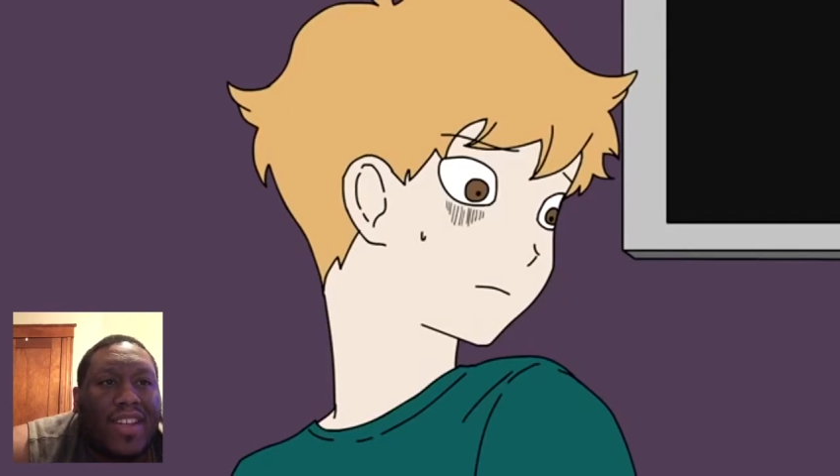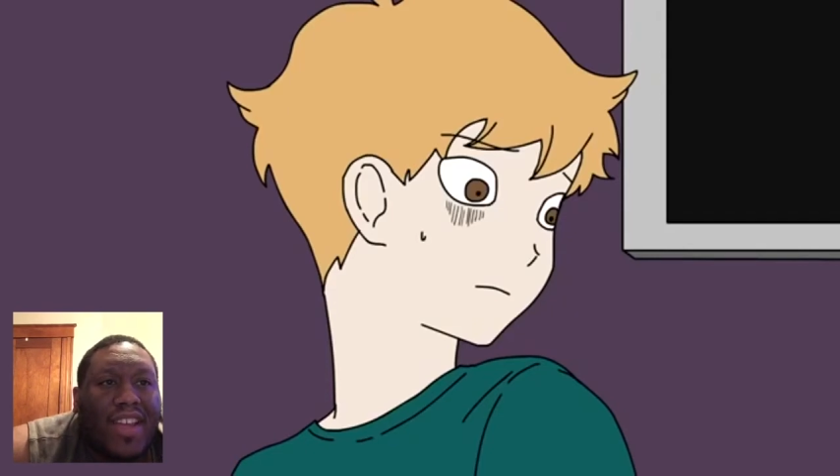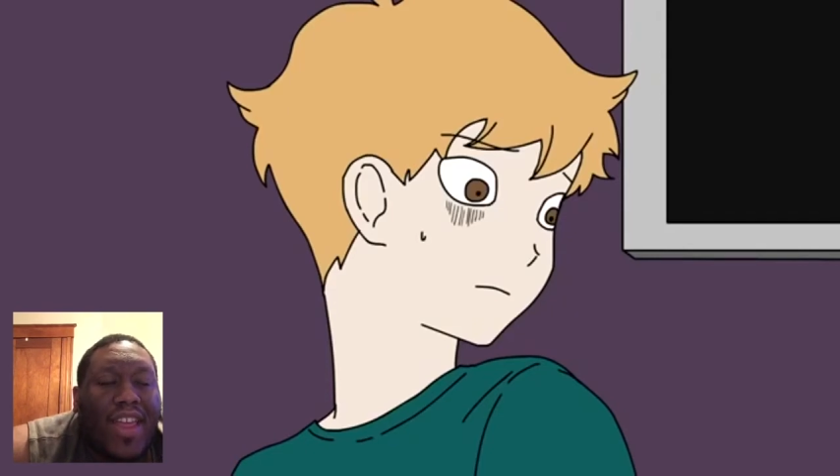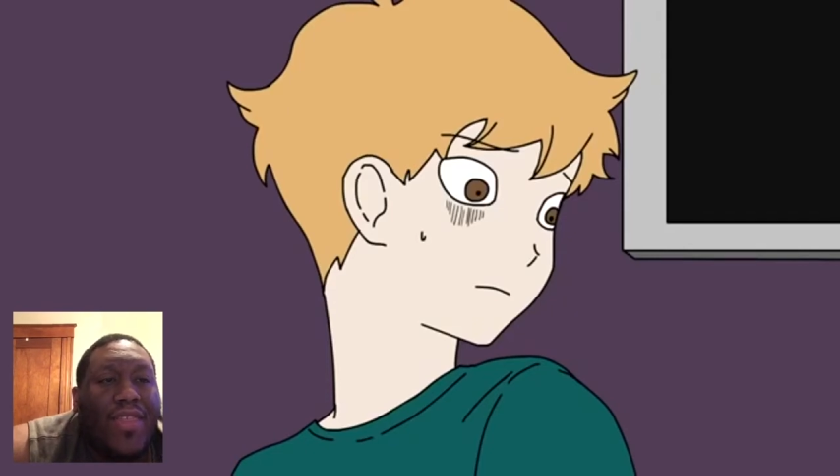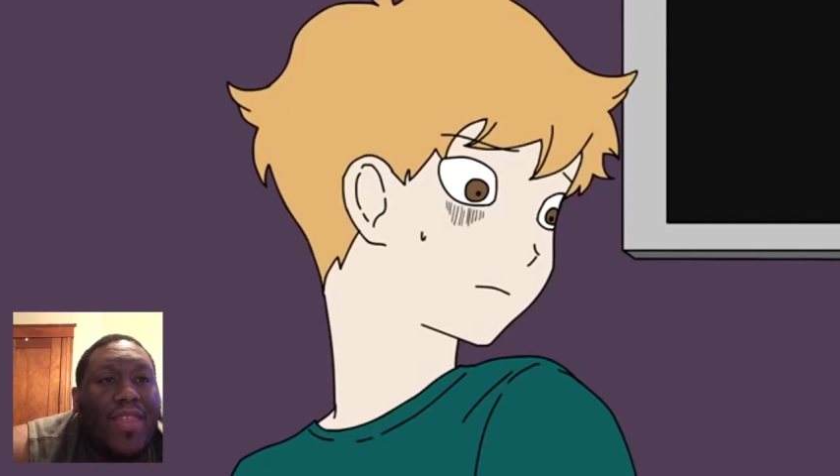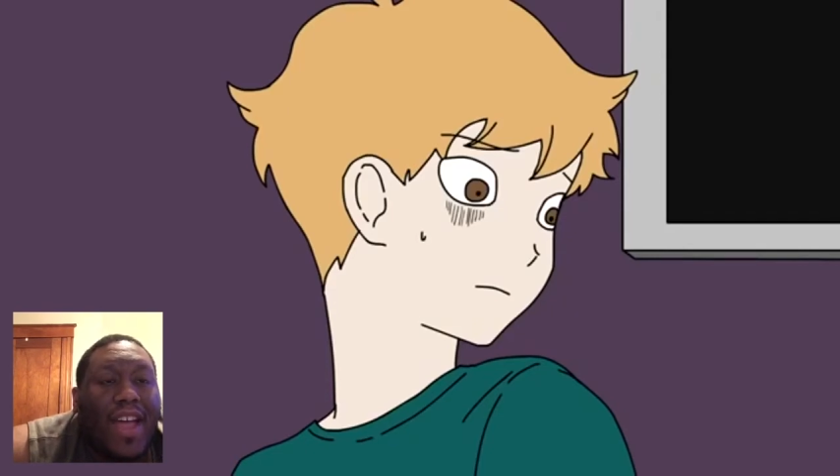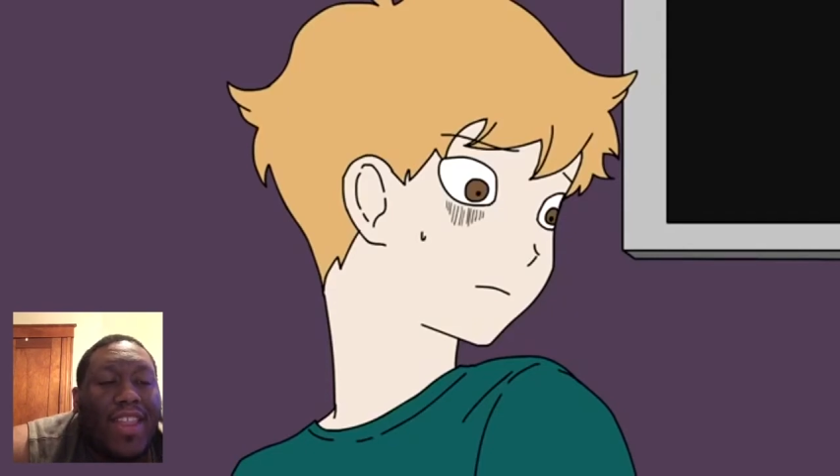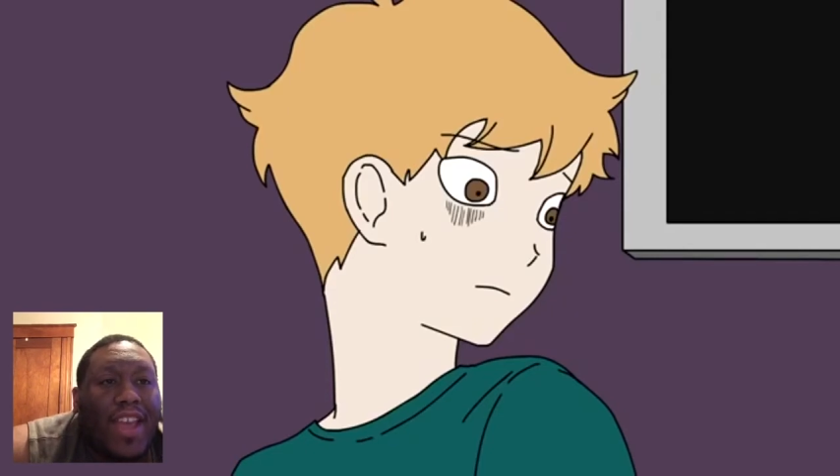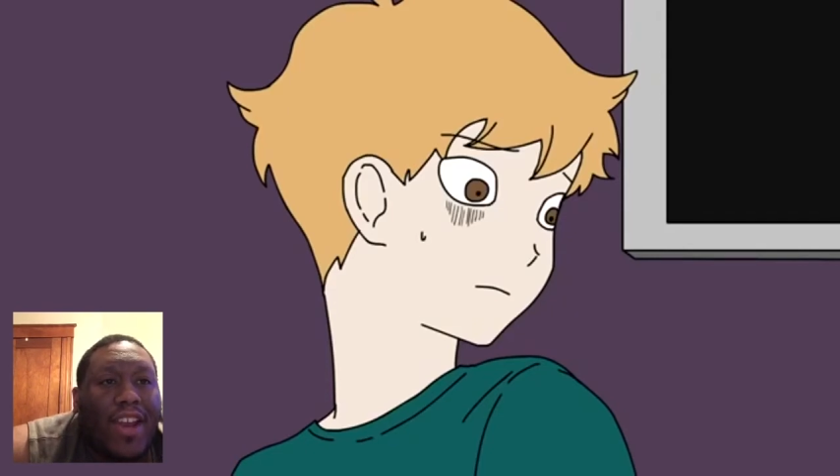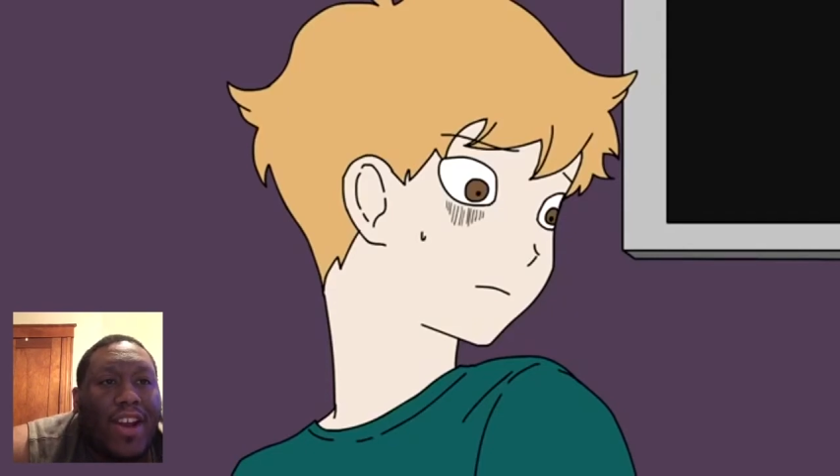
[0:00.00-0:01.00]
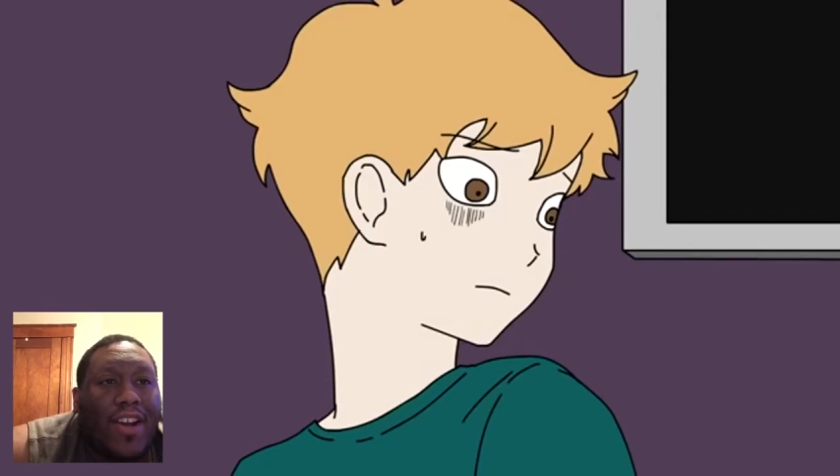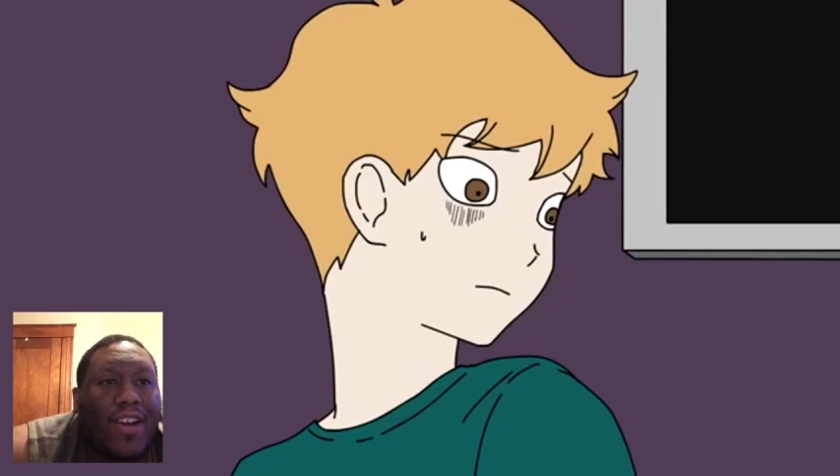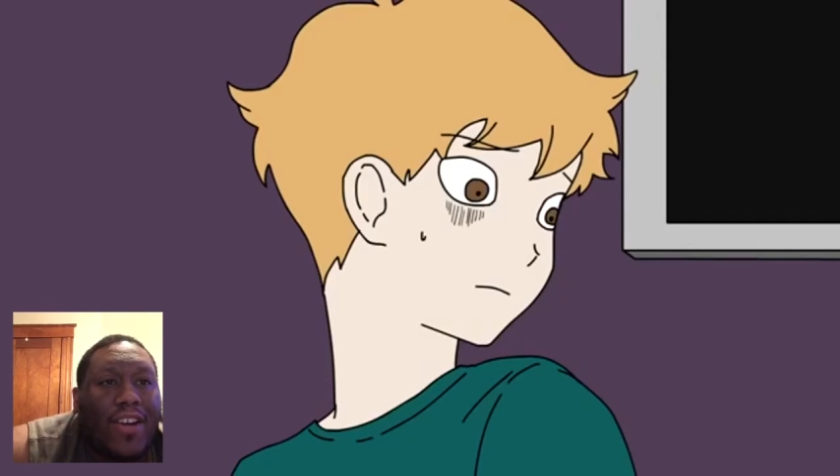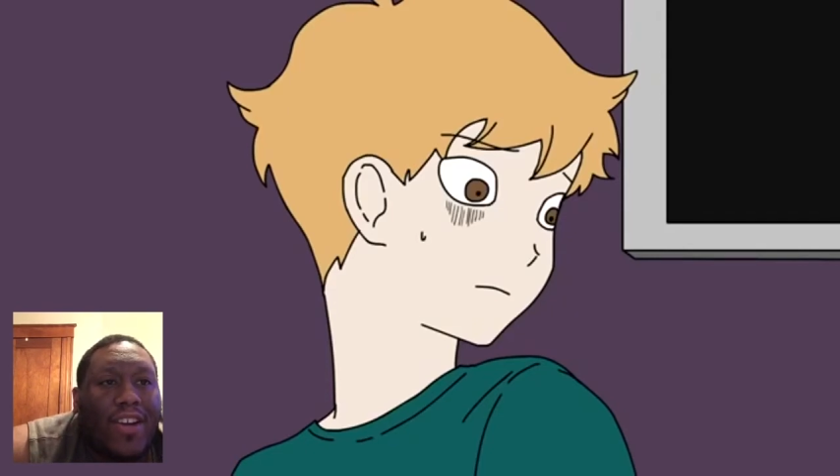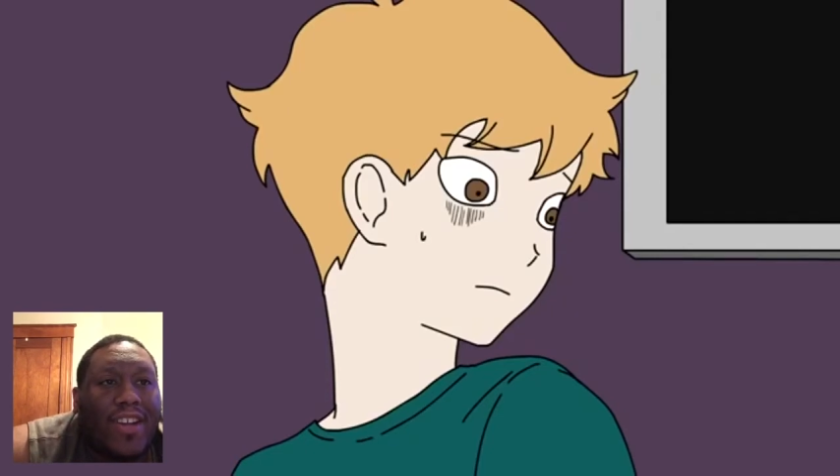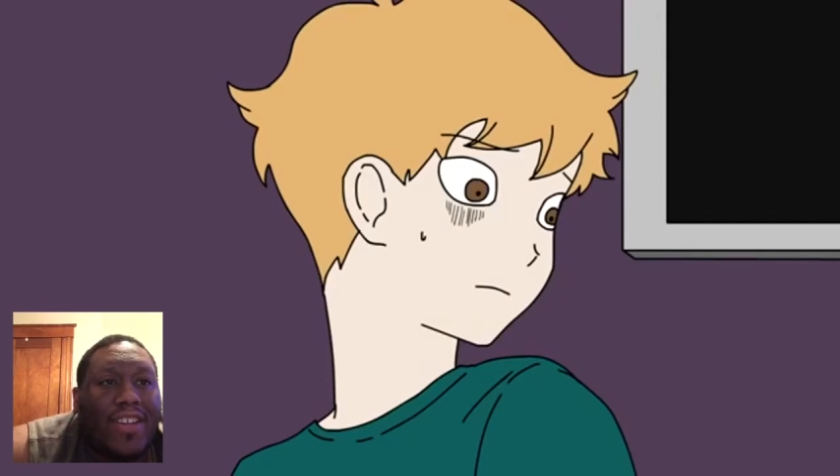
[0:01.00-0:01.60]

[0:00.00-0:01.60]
It's not that hard.